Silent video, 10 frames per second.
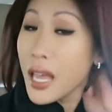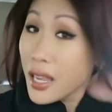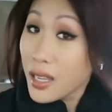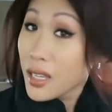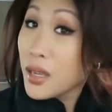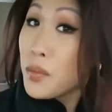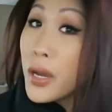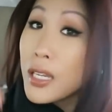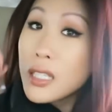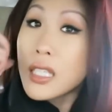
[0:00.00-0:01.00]
I
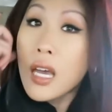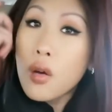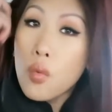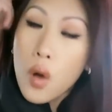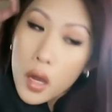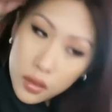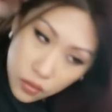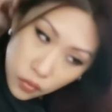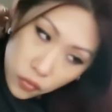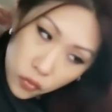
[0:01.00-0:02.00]
might get
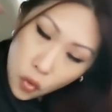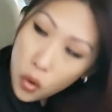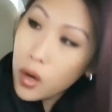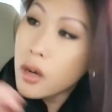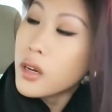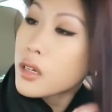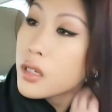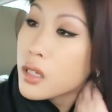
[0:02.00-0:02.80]
one for